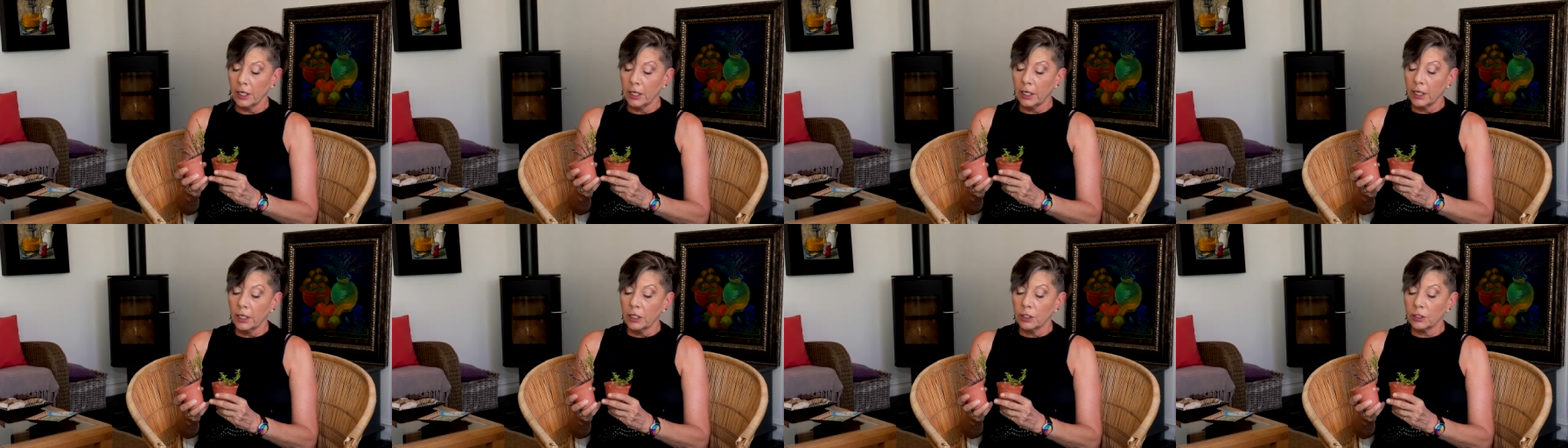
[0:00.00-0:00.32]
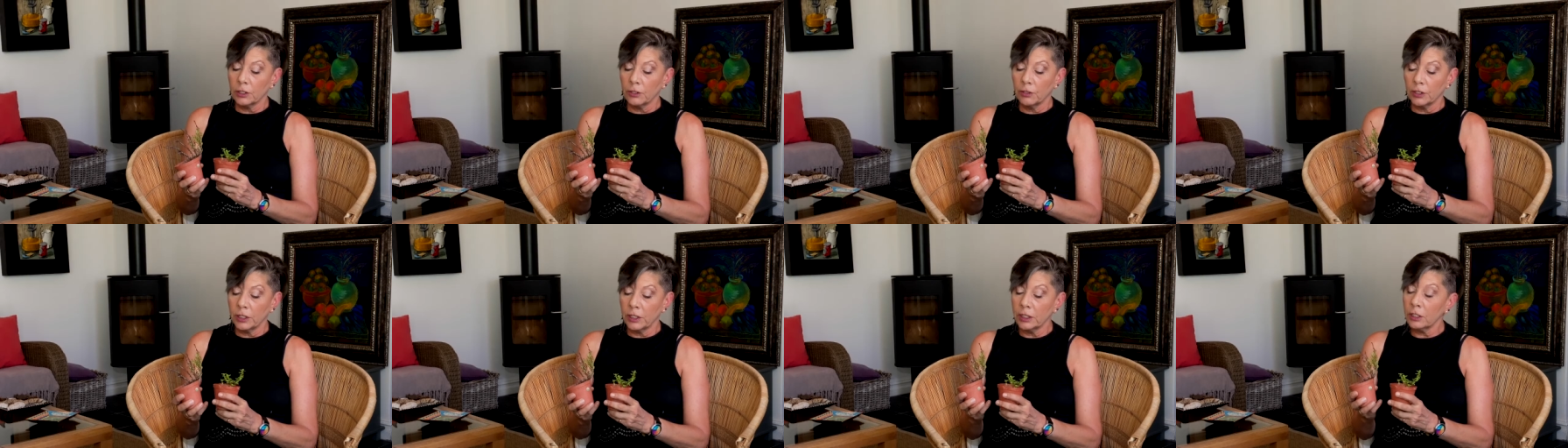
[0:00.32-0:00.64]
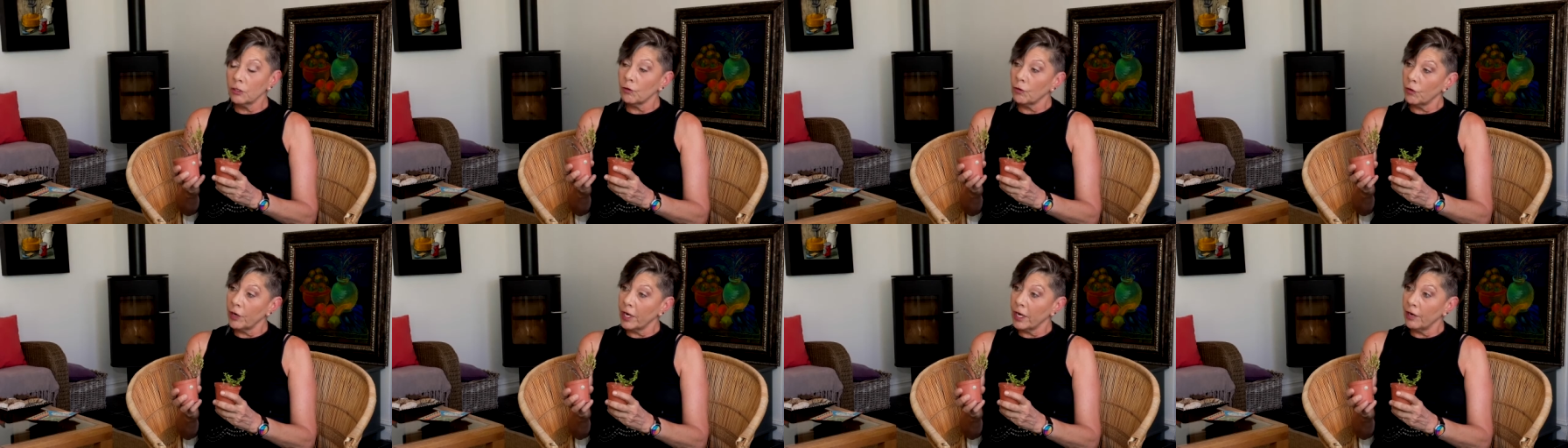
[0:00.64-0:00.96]
So this is a
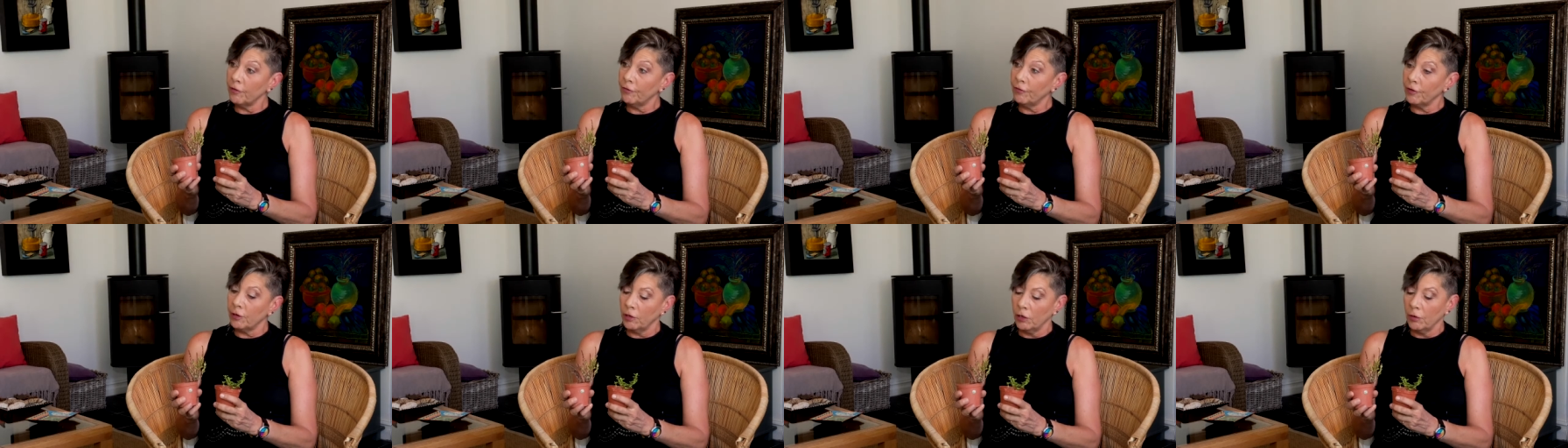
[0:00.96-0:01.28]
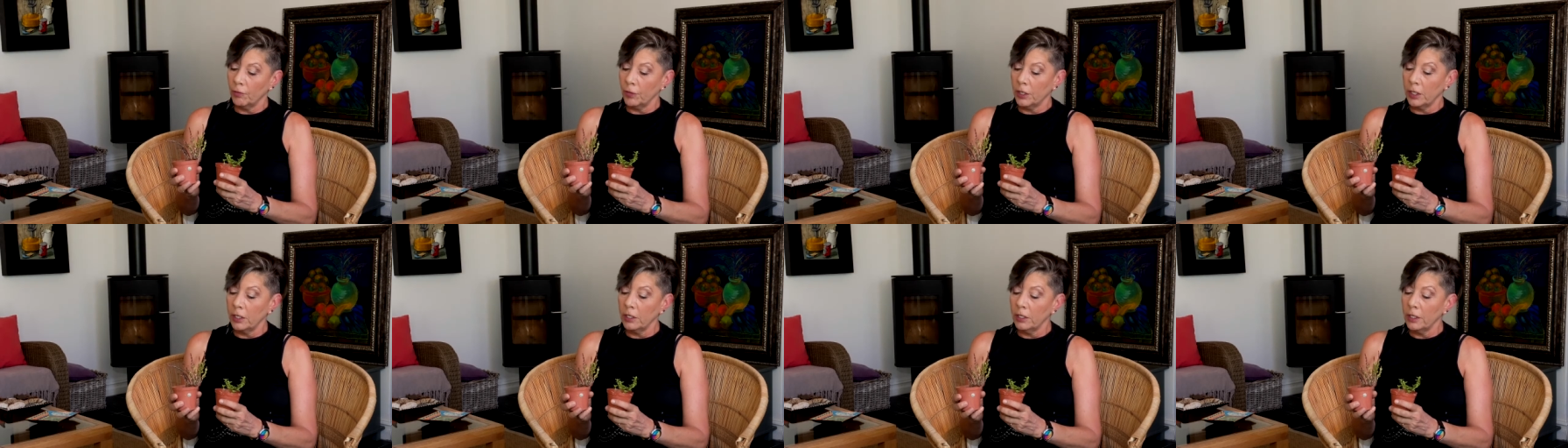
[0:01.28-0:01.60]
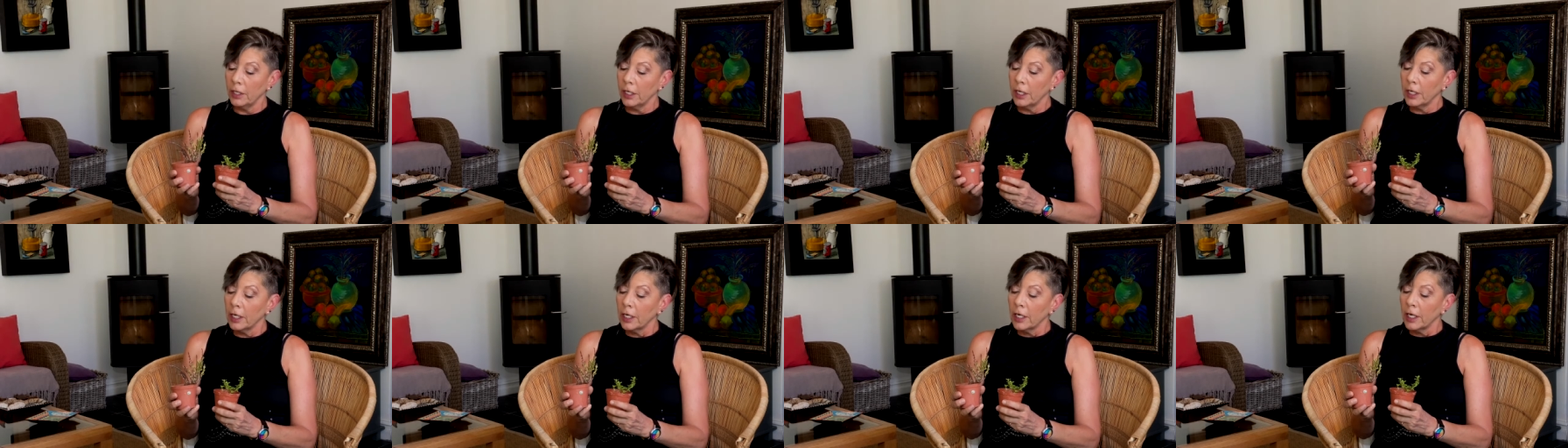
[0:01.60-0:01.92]
rare phenomenon.
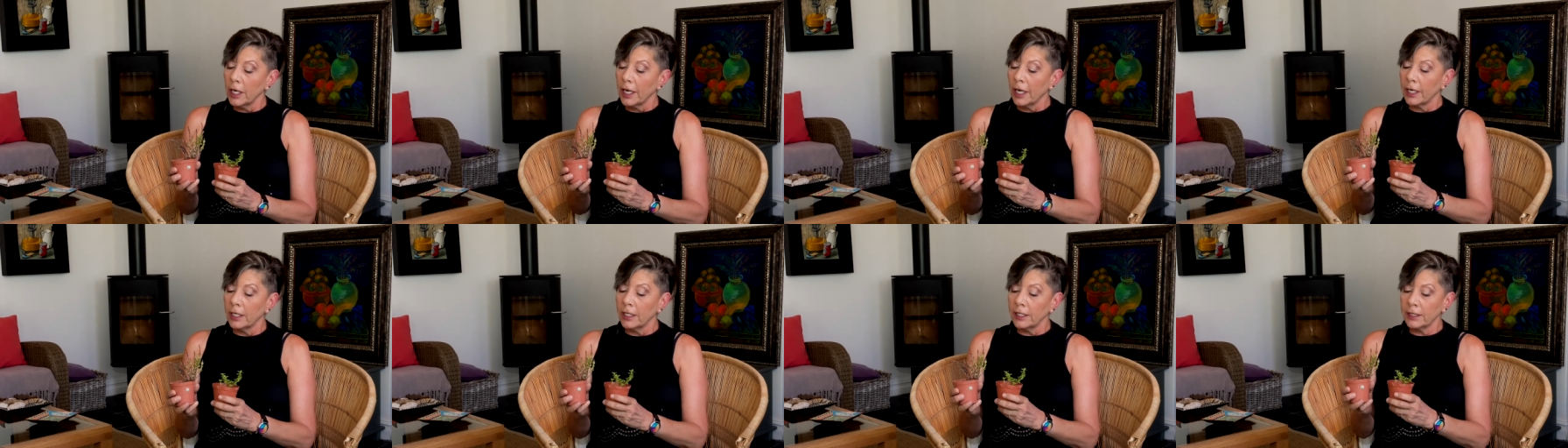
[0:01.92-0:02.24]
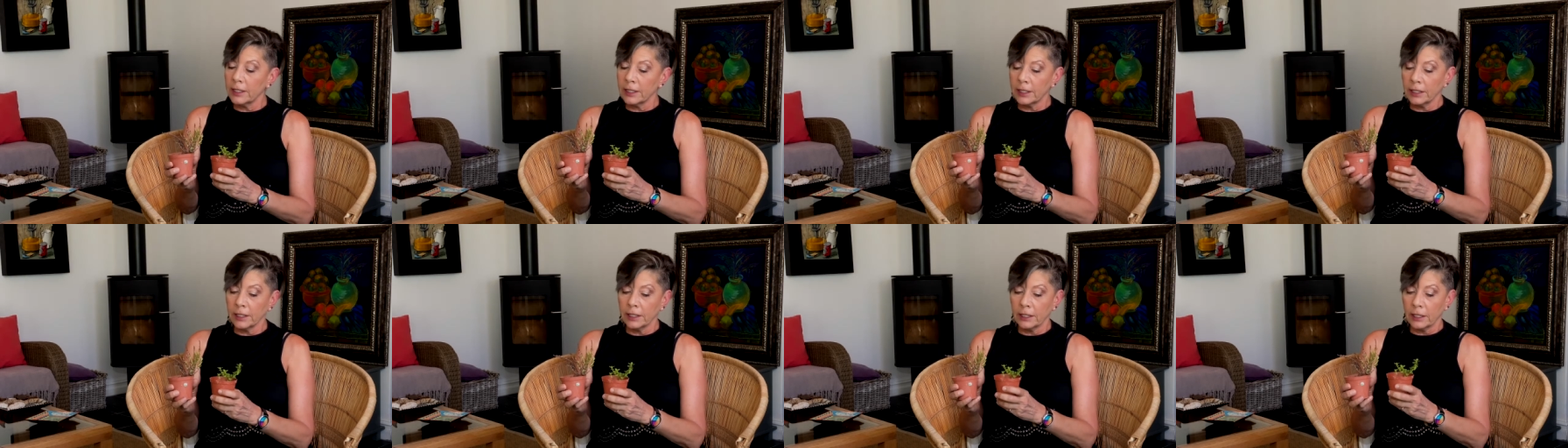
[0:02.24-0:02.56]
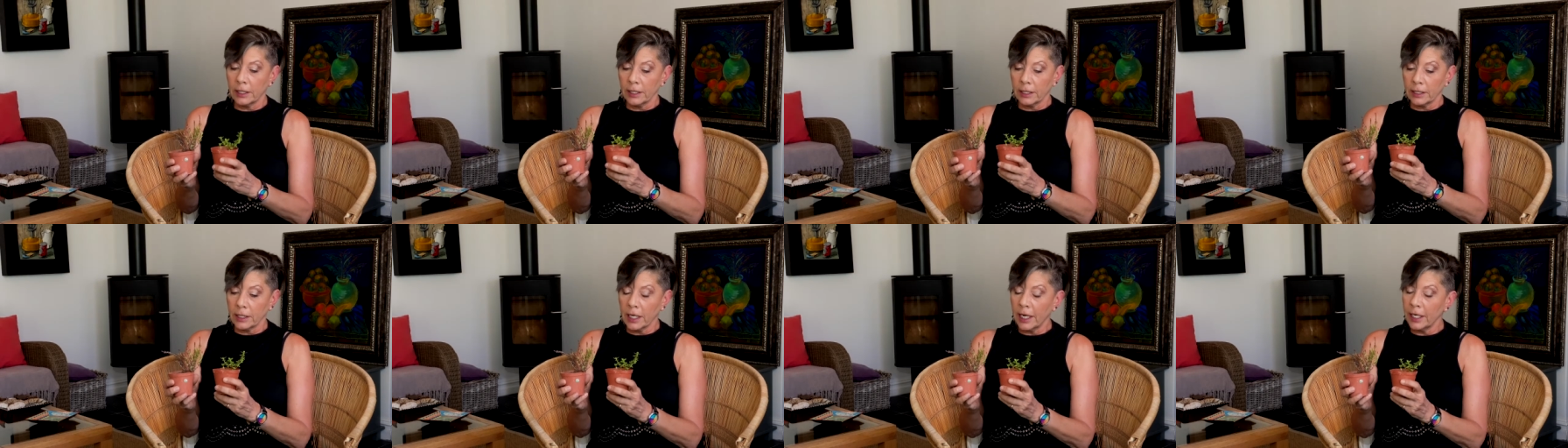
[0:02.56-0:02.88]
And this is a
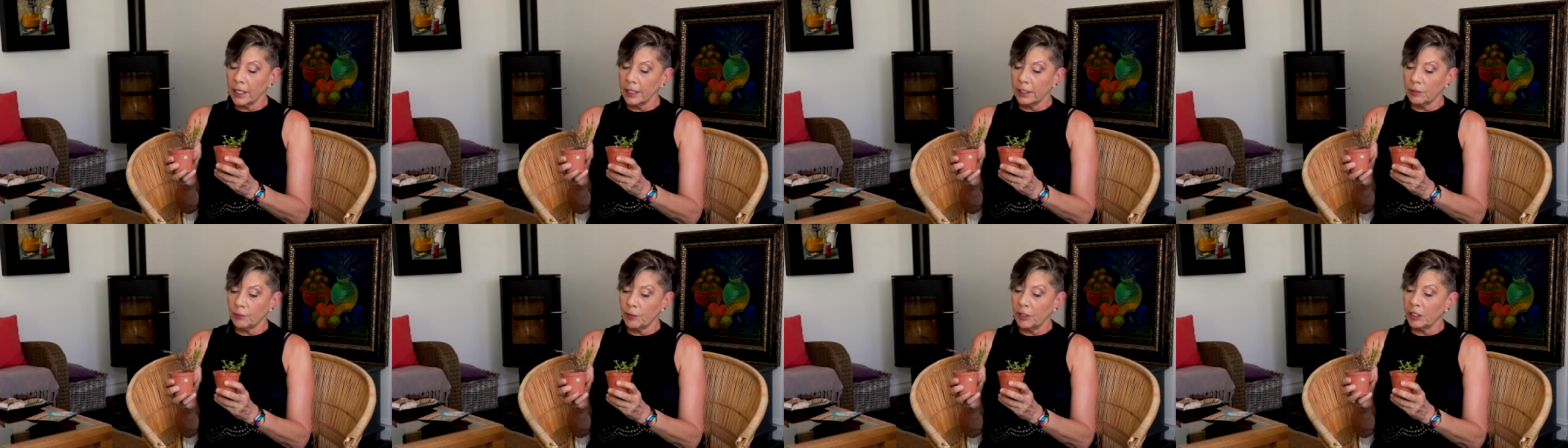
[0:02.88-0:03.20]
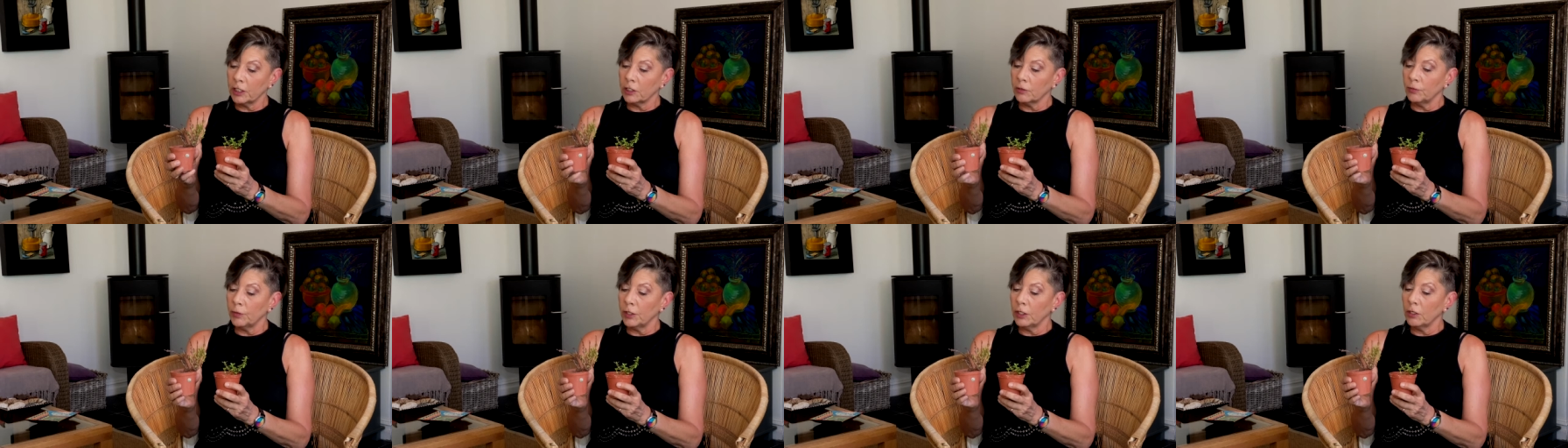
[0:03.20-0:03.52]
tiny specimen